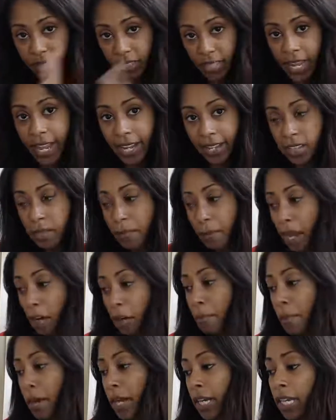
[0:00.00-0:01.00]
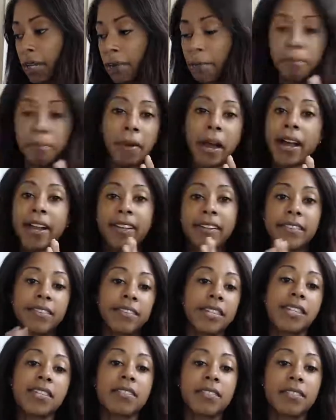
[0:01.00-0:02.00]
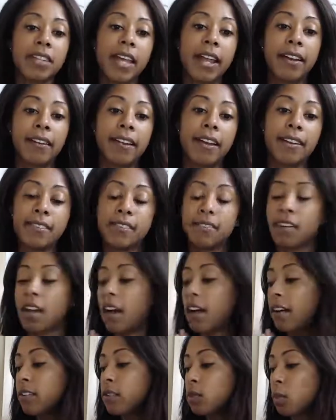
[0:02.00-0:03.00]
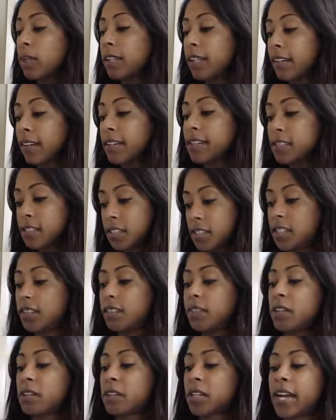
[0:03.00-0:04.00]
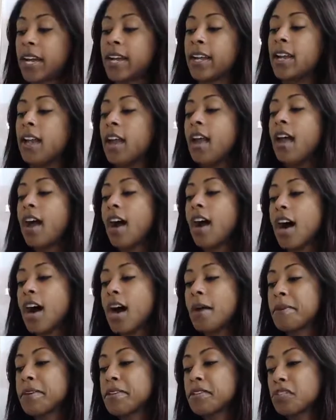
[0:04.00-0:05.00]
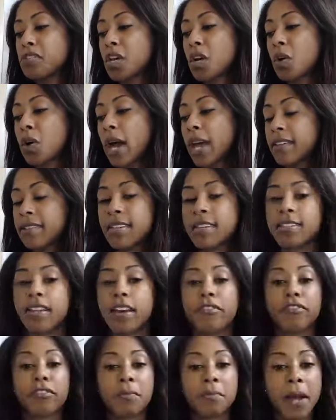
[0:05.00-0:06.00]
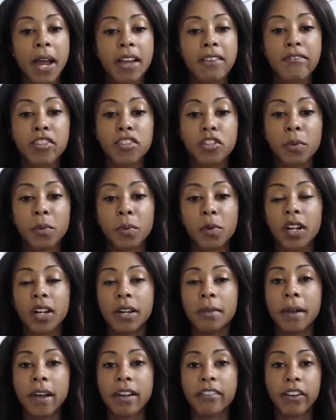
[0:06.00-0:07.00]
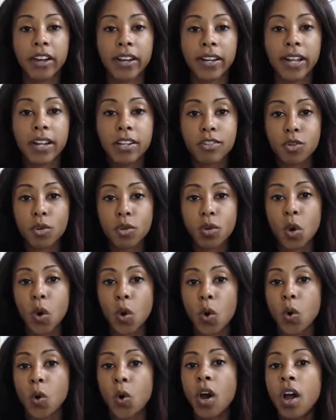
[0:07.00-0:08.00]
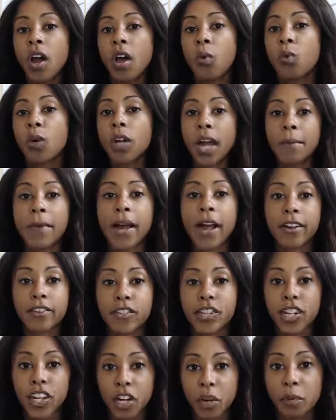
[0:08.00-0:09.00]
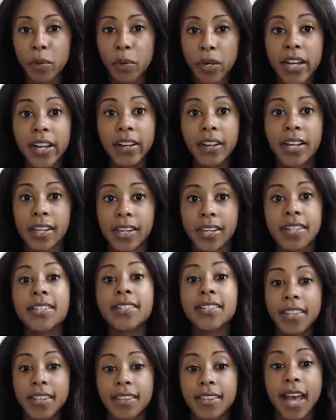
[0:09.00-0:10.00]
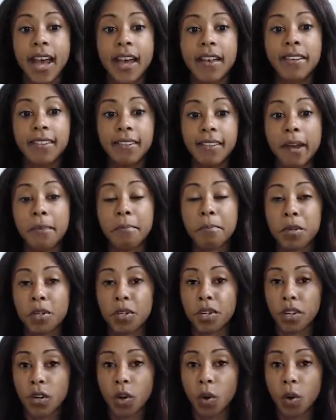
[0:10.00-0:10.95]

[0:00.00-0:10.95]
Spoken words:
X amount of money by this date in 2019, okay? And so I think that for my vision board and my financial goal, what I'm actually gonna put is that number